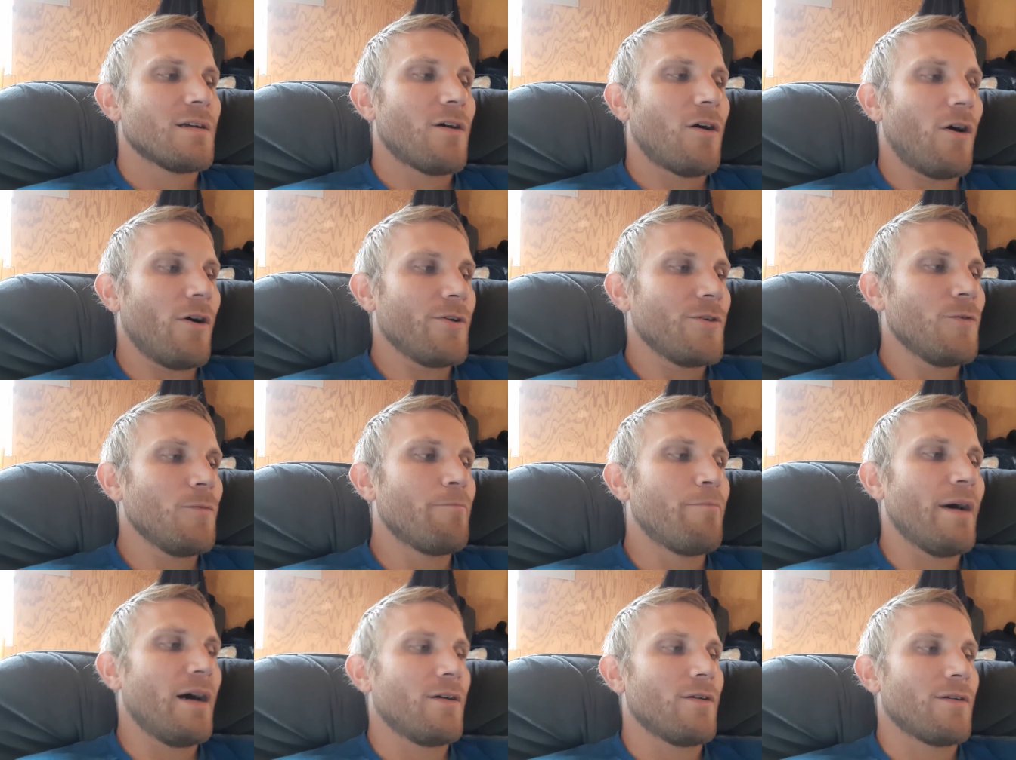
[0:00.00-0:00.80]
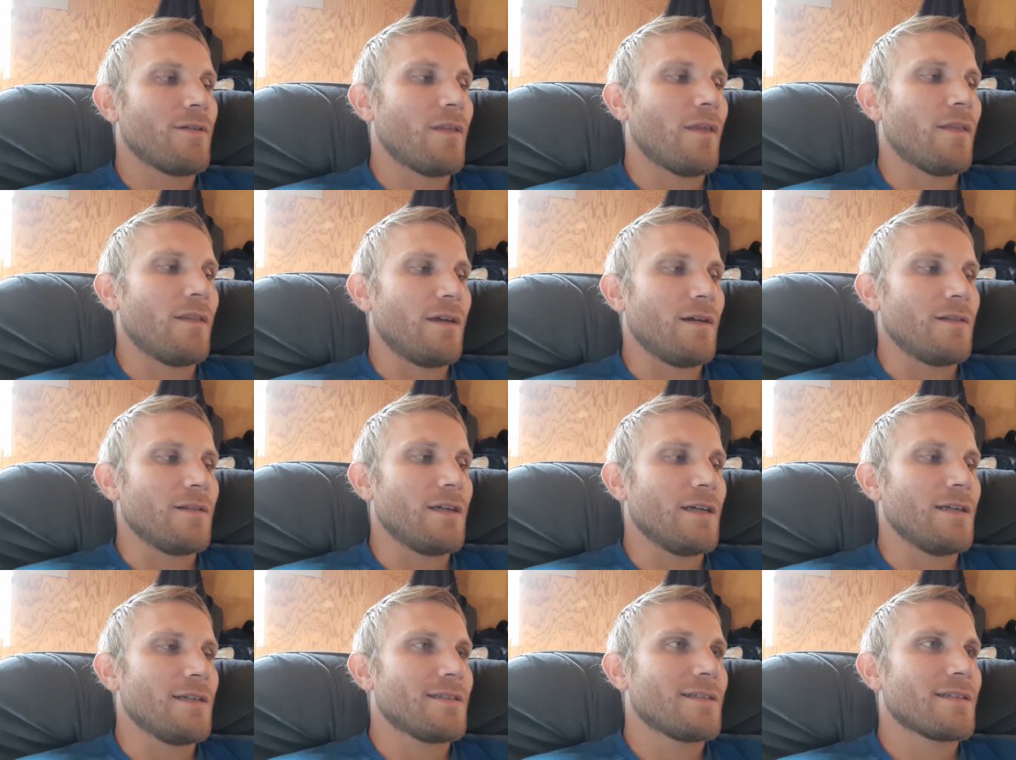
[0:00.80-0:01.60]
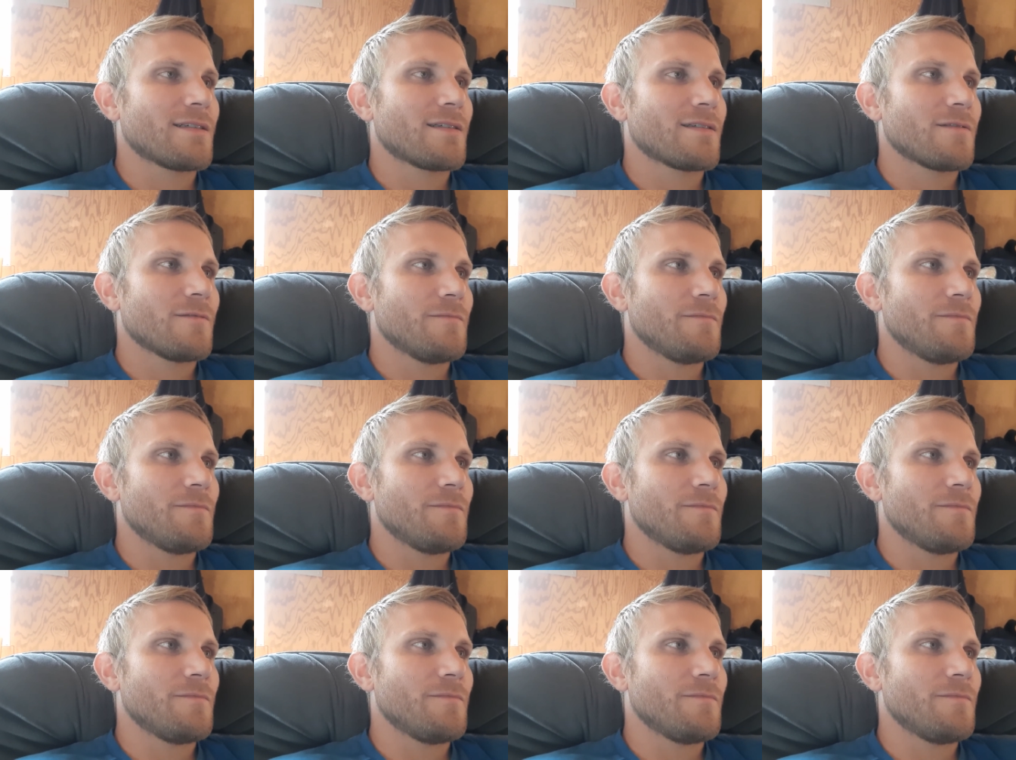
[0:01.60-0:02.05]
Are you better than the elites?